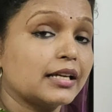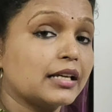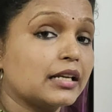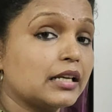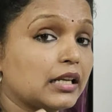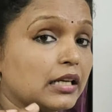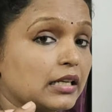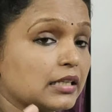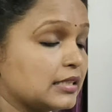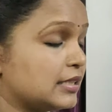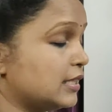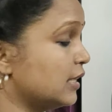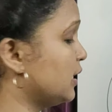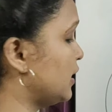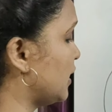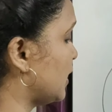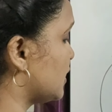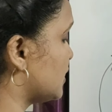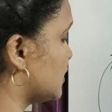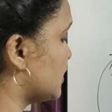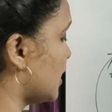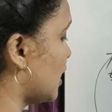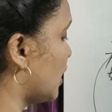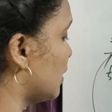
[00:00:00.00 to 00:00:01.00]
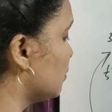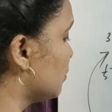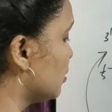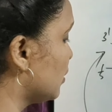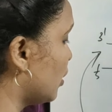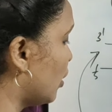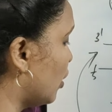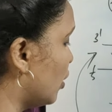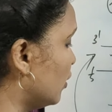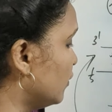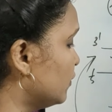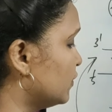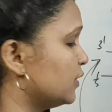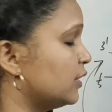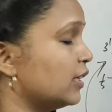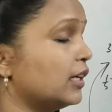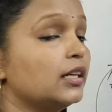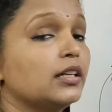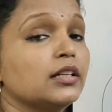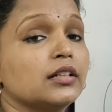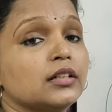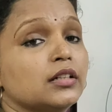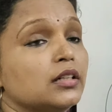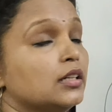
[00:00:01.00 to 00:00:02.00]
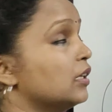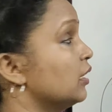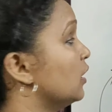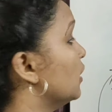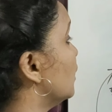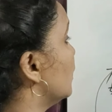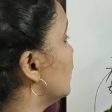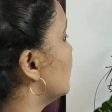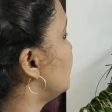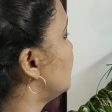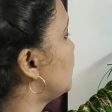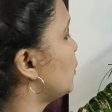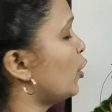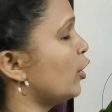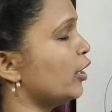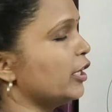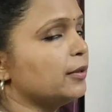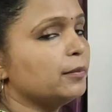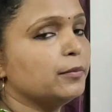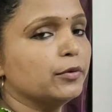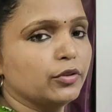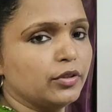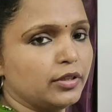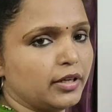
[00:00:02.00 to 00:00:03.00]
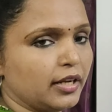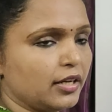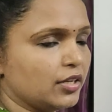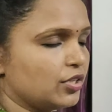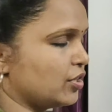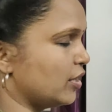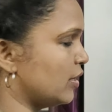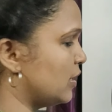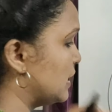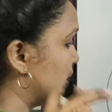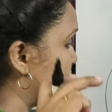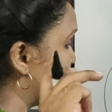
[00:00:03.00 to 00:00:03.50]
a classic example of the point mutation.